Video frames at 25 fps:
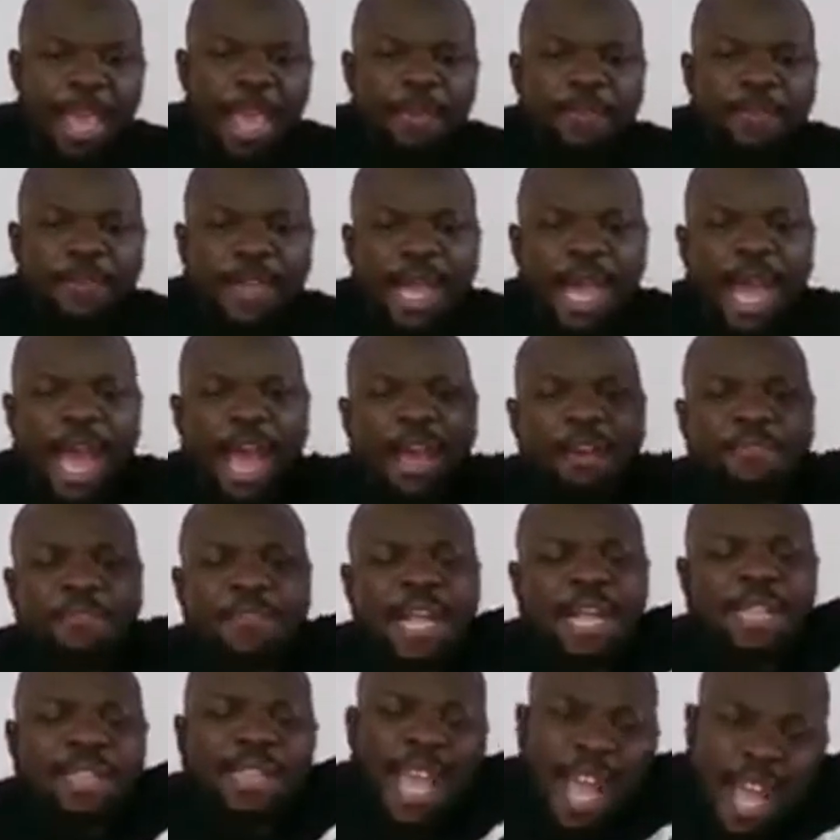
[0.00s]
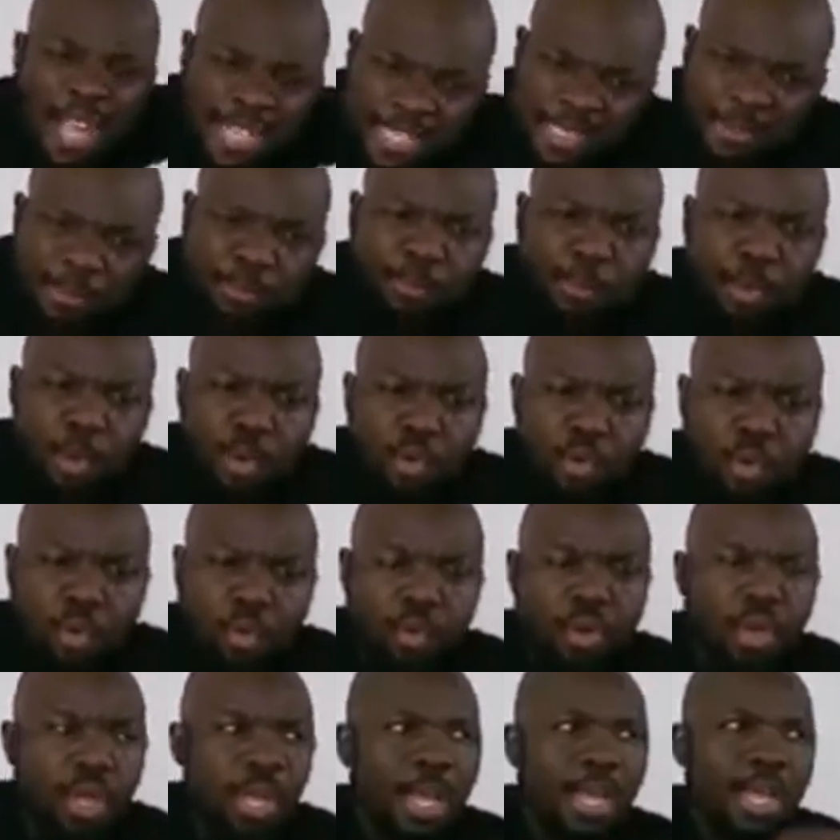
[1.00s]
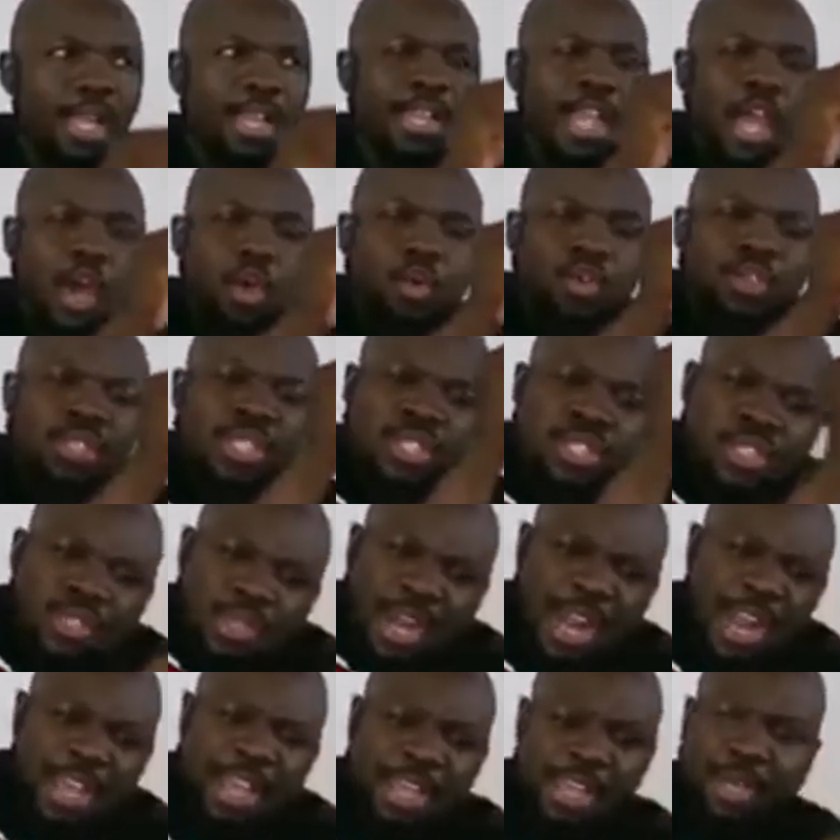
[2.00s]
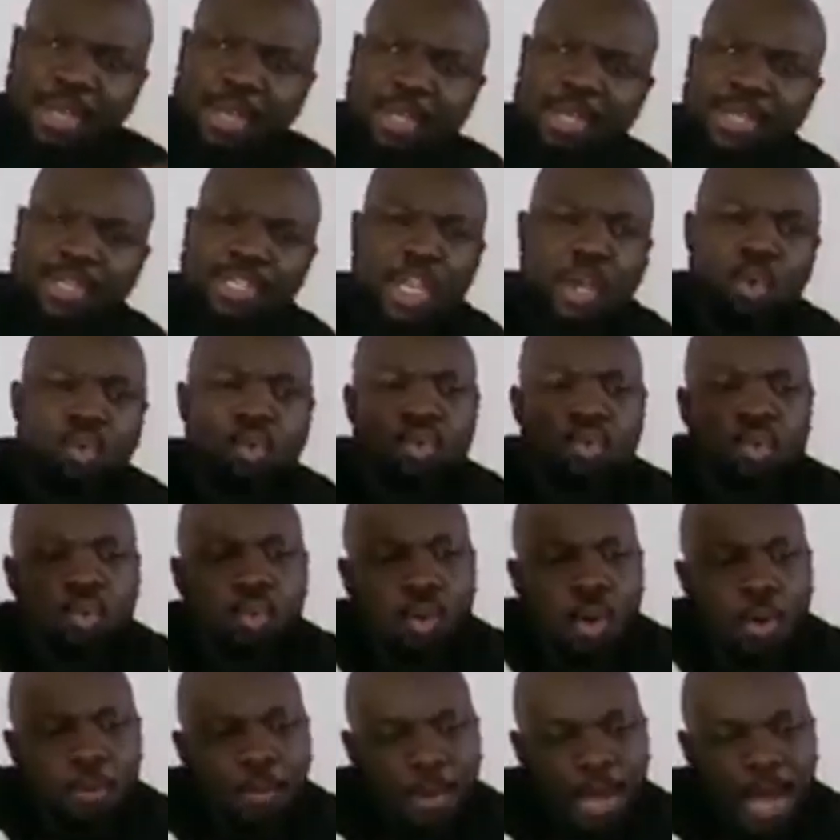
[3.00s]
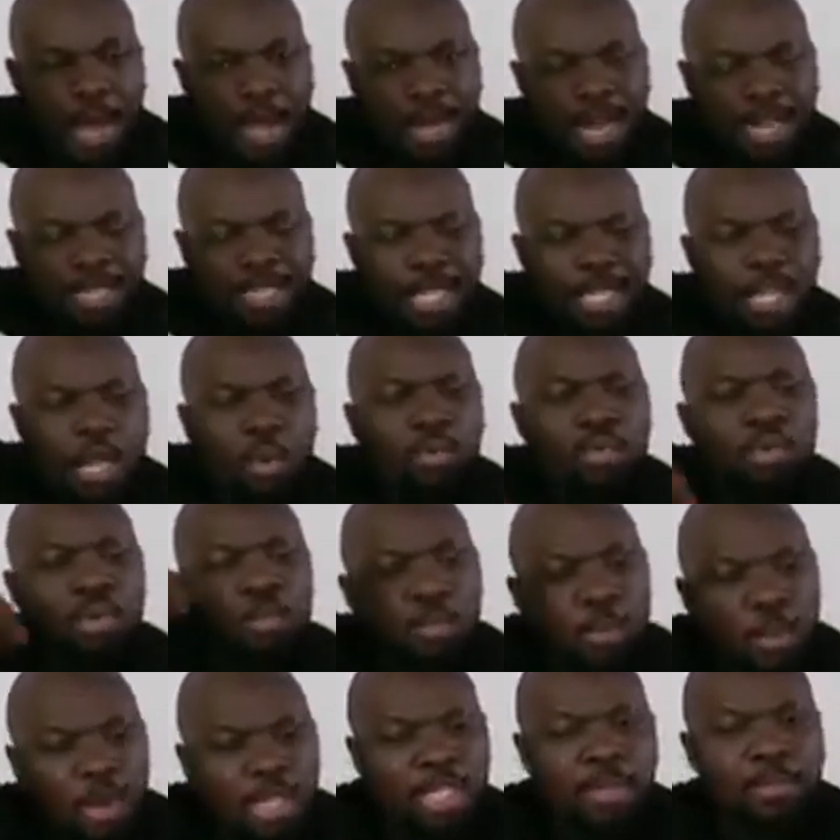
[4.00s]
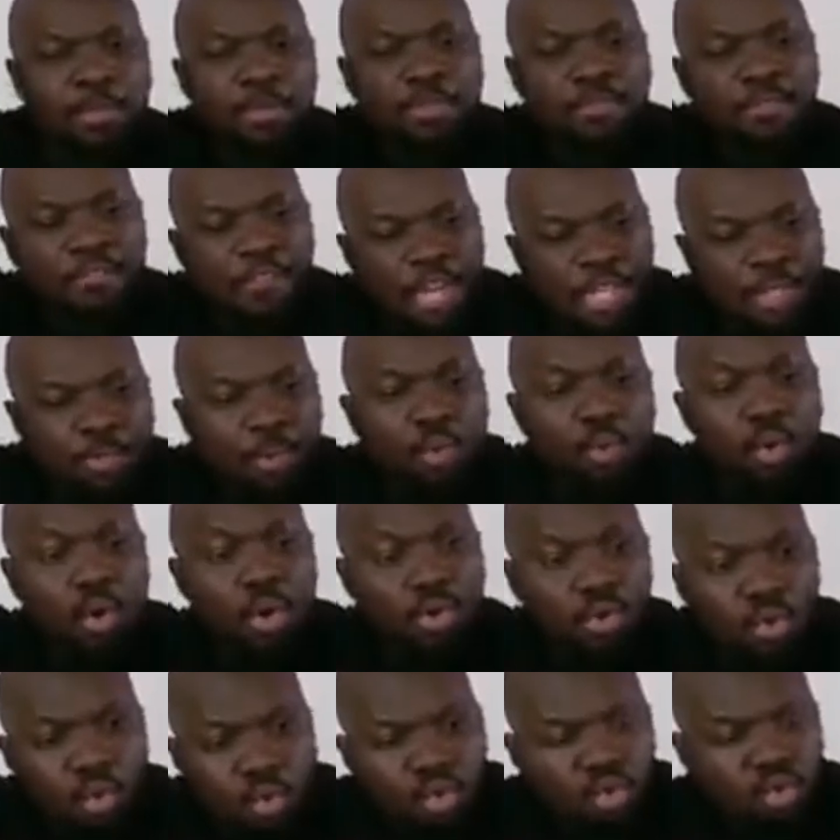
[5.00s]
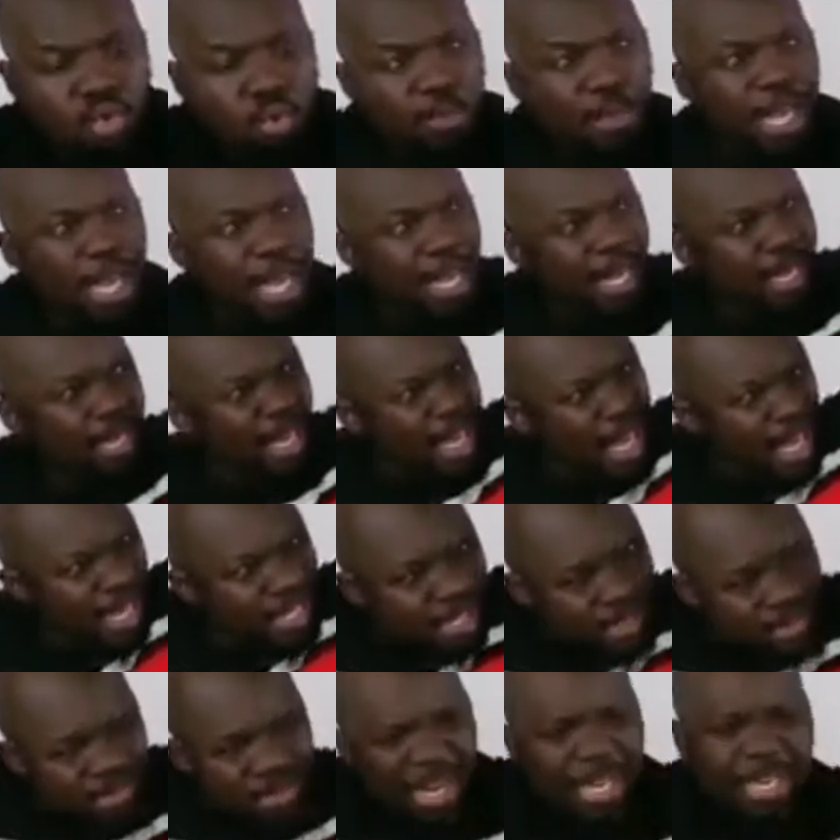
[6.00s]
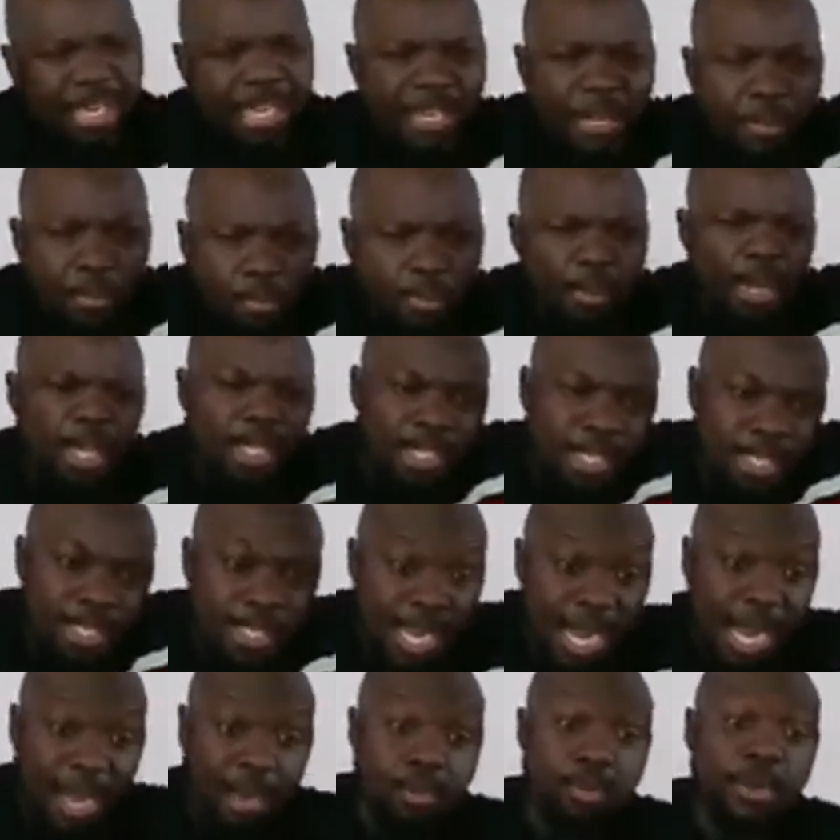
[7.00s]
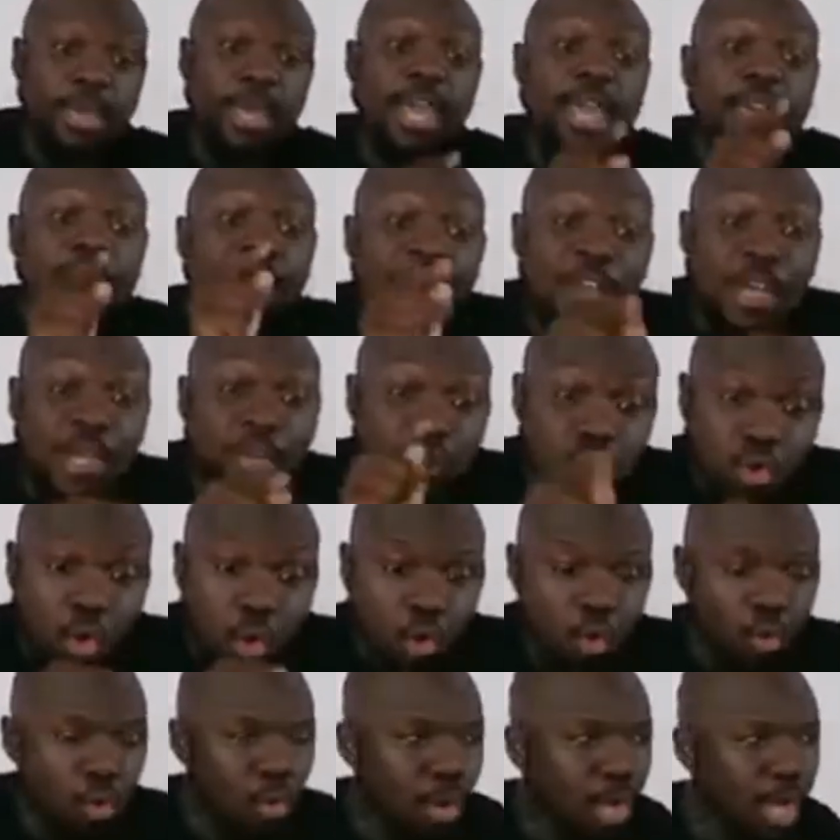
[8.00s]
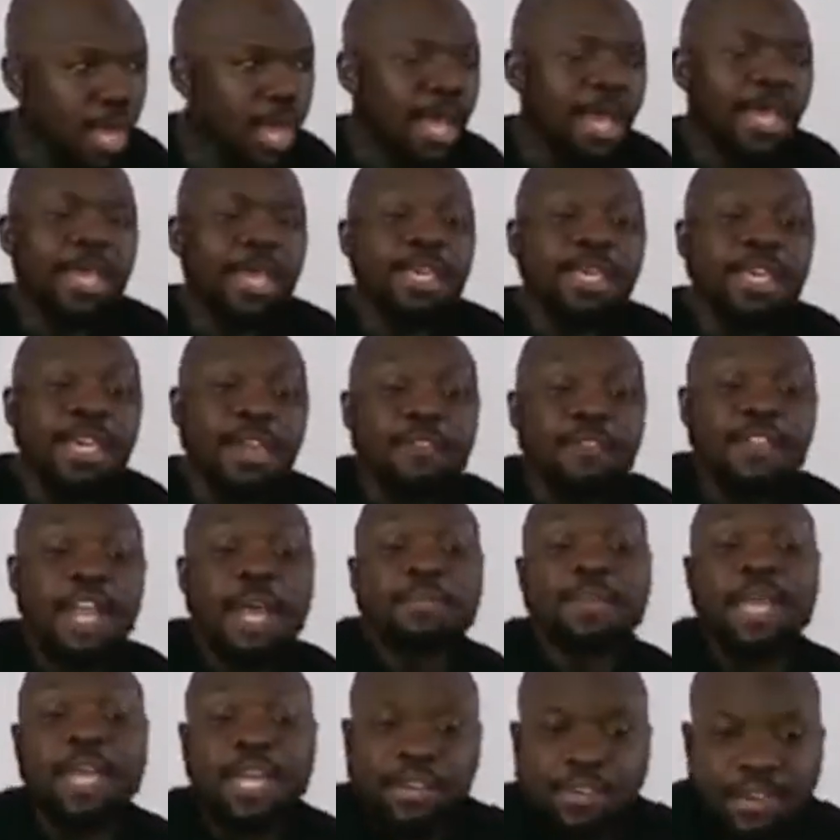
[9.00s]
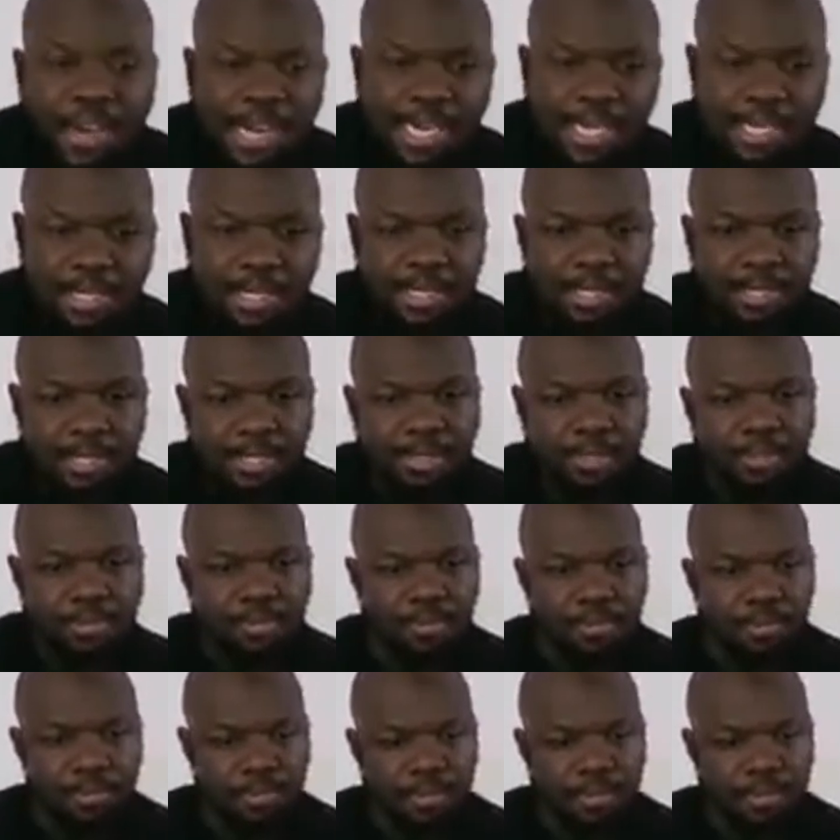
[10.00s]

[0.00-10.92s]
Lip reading: Even after that, Mpono, they will strike, they will come and I said they will report him to Facebook or YouTube. Now they are striking the page down, even though he gave them the credits.